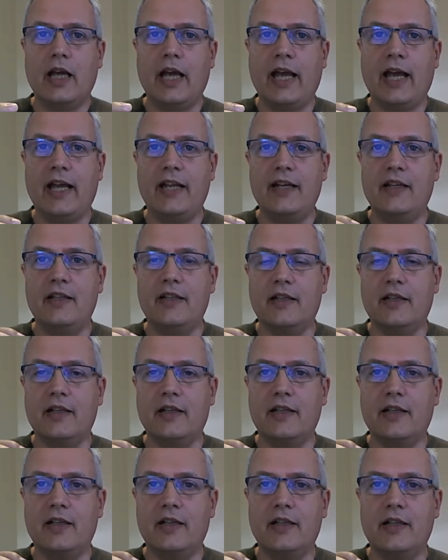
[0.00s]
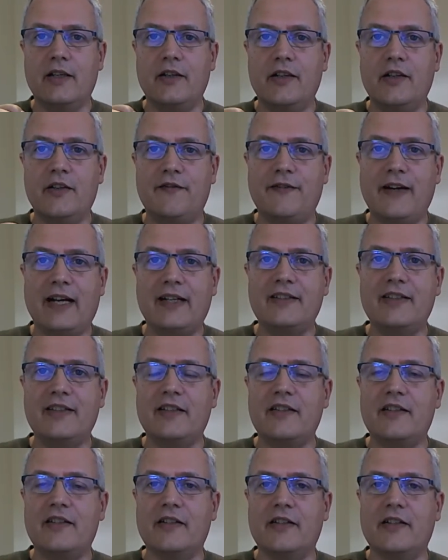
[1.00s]
And the fact
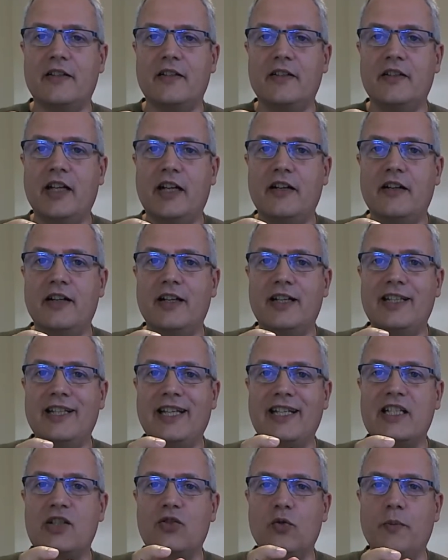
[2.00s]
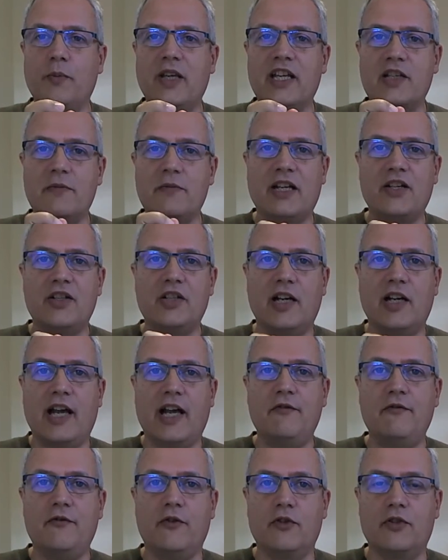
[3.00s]
that there needs to be a special
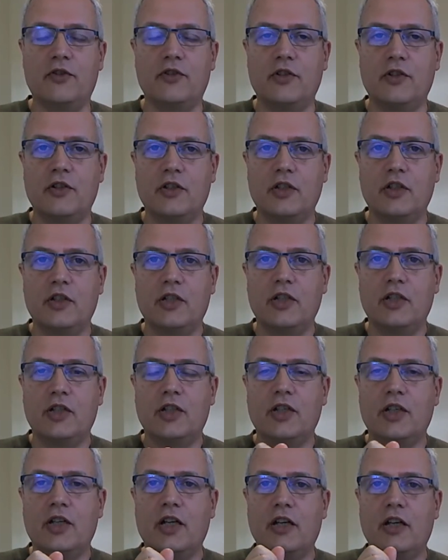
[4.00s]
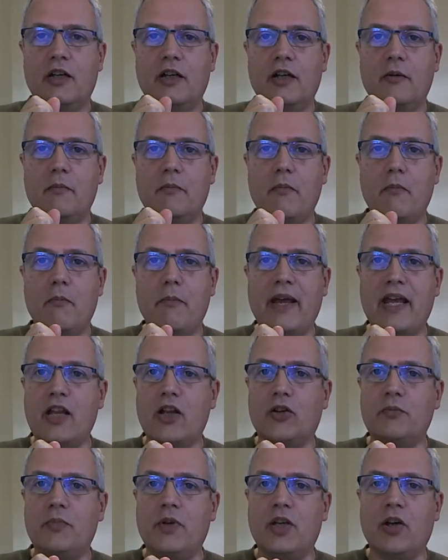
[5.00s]
effort may
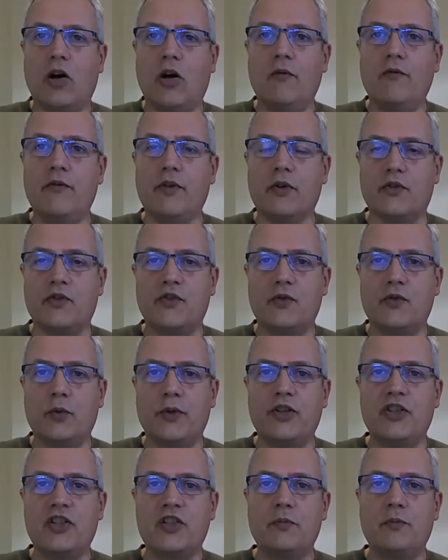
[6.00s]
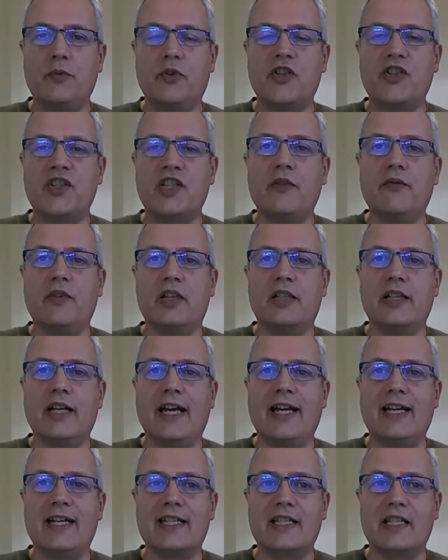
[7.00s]
not be obvious. We just perceive it
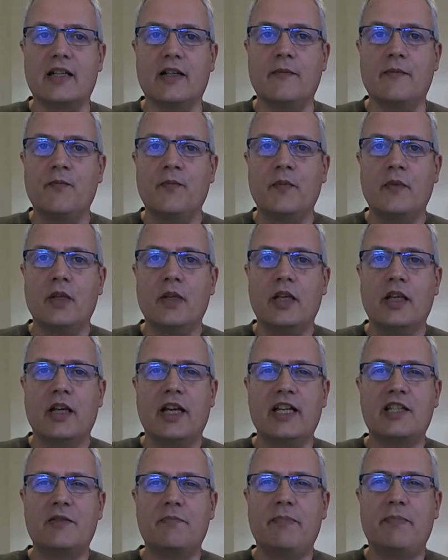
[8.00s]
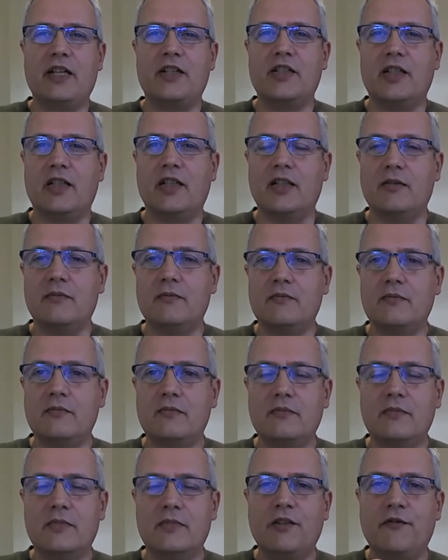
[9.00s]
as a special
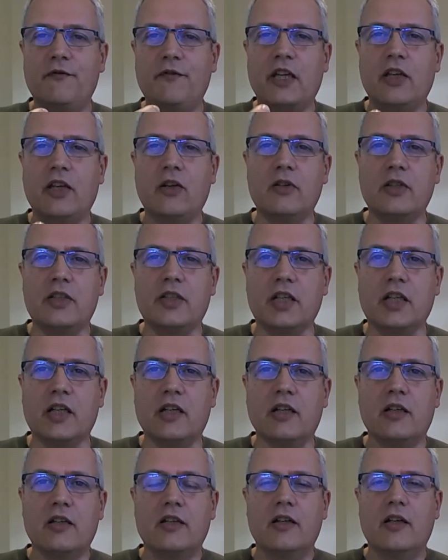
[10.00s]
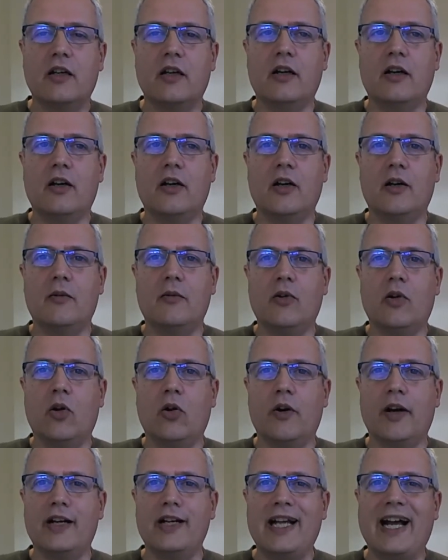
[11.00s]
difficulty
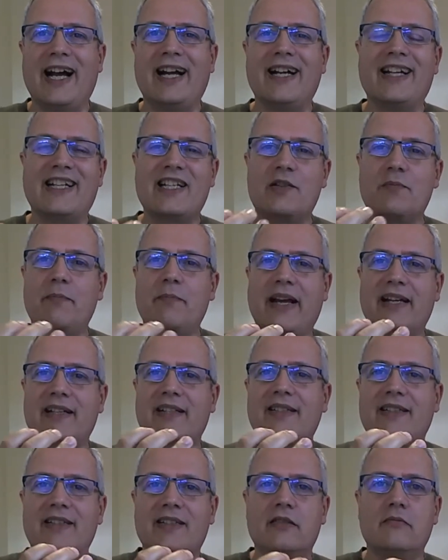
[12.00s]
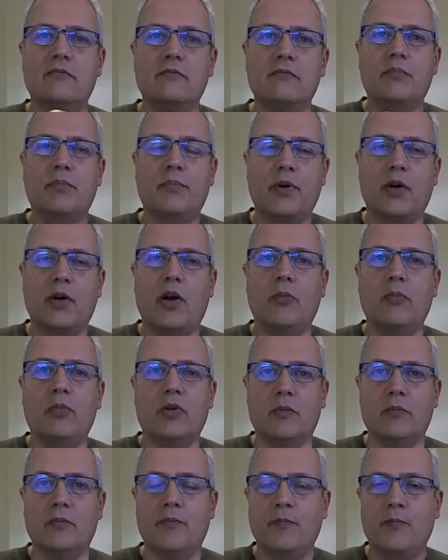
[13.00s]
or an unexpected
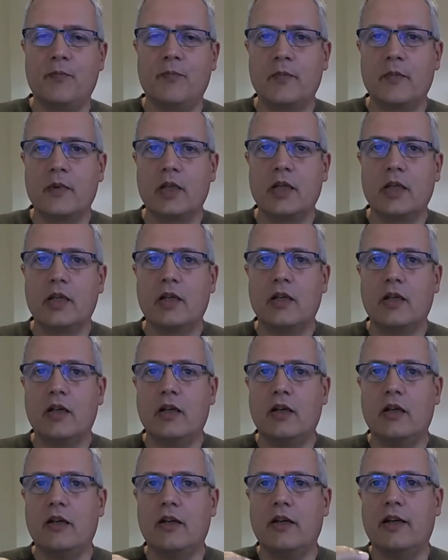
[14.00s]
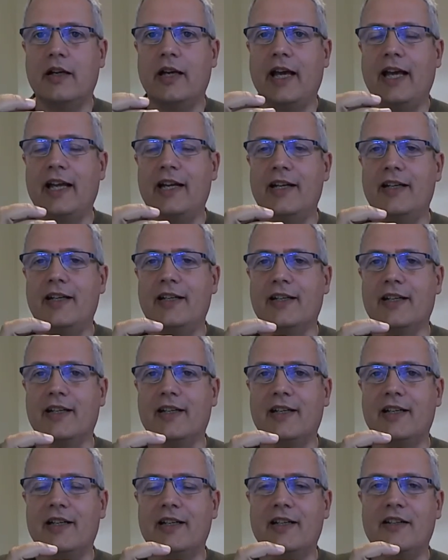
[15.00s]
problem. And
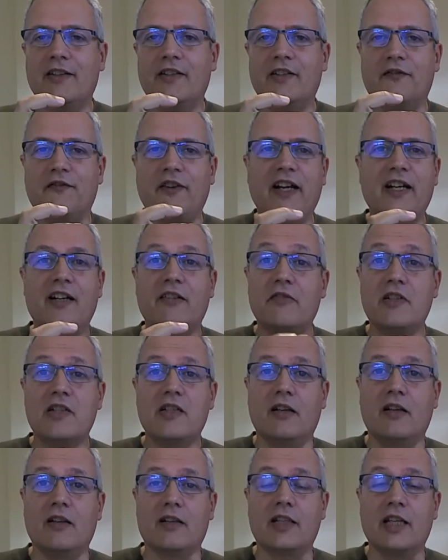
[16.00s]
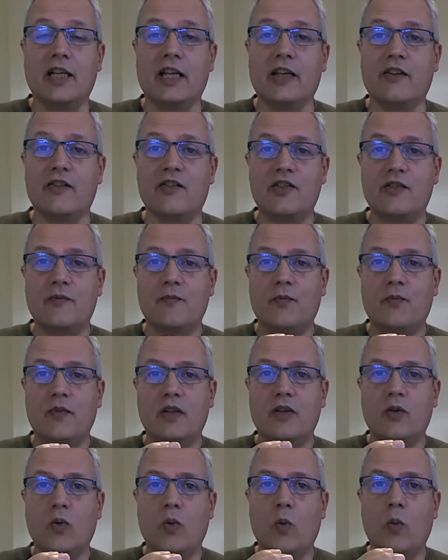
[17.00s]
the final result is
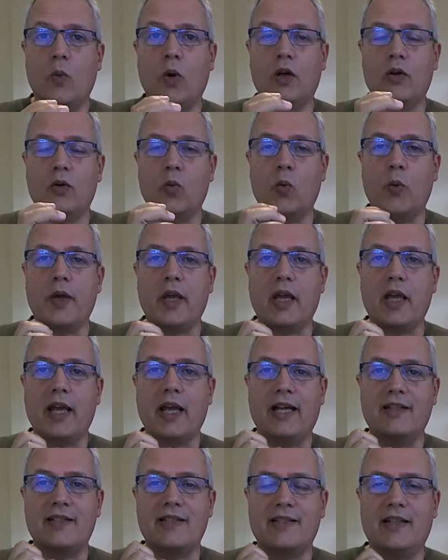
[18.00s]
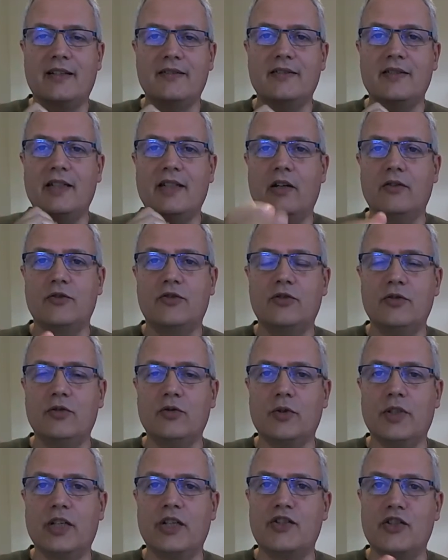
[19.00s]
what we had started out to
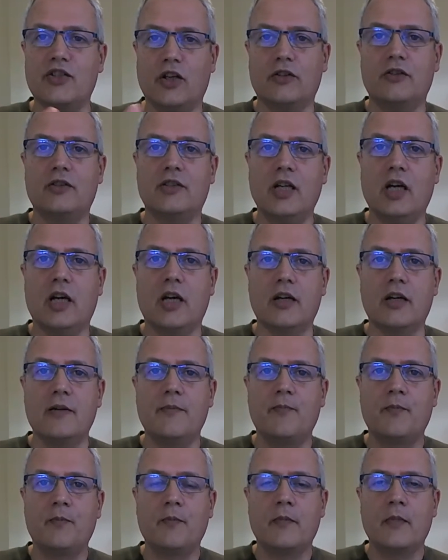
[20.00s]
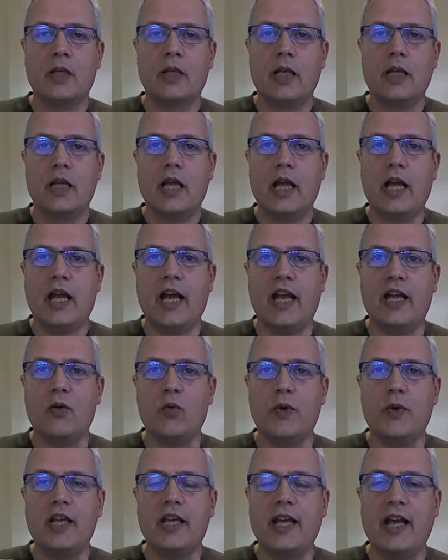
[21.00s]
do is not done. And
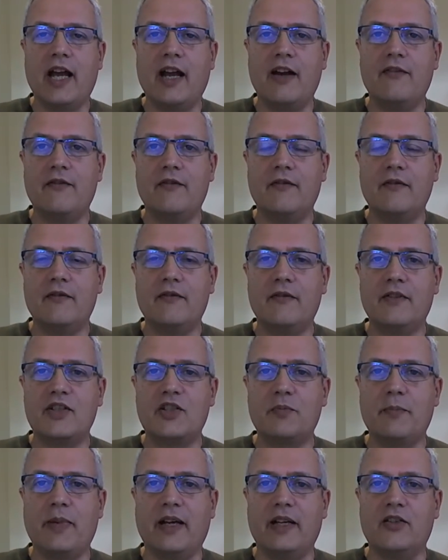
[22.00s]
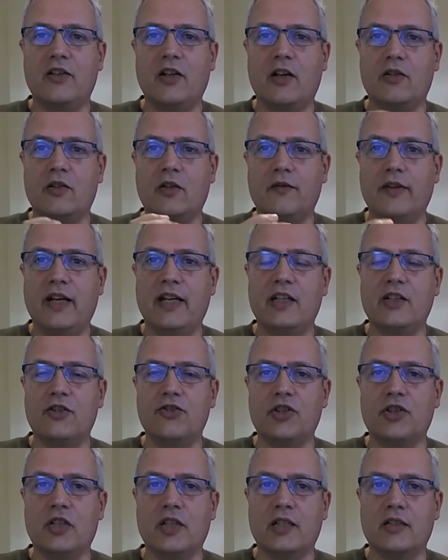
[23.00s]
we have spent a lot of
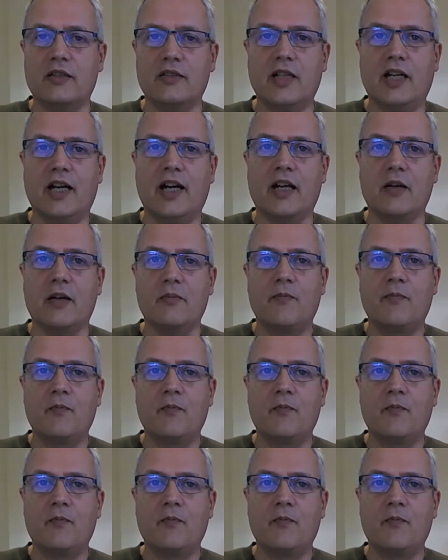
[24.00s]
energy and time.